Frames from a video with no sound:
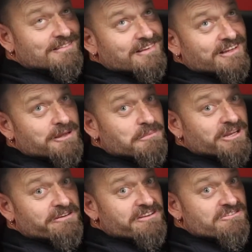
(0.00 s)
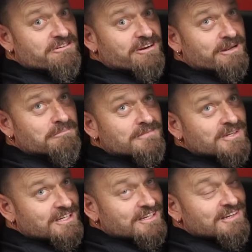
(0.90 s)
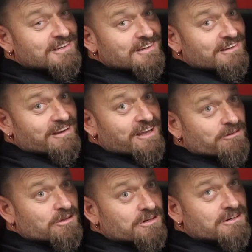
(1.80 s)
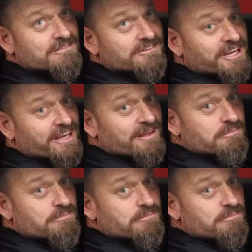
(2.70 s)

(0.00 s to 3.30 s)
I think they're big on Instagram. Go and have a look, check out their